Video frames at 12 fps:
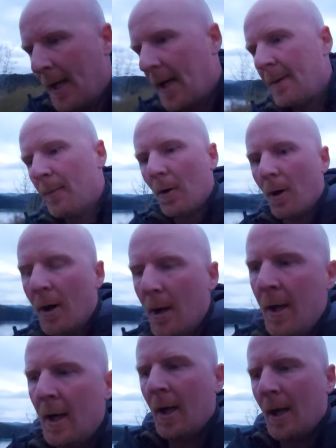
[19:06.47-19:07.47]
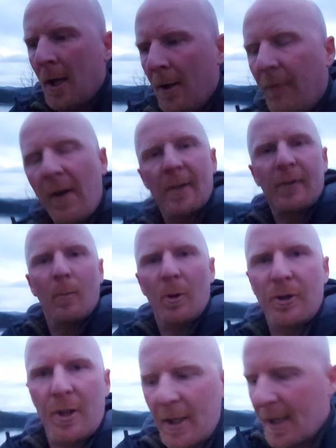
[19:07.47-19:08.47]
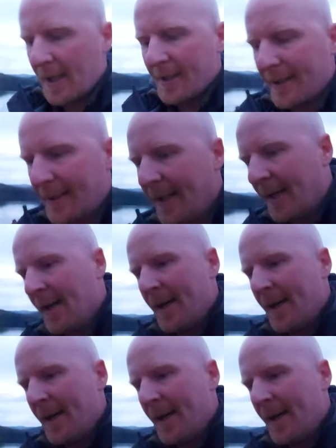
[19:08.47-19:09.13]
I will. Thanks for watching, guys, and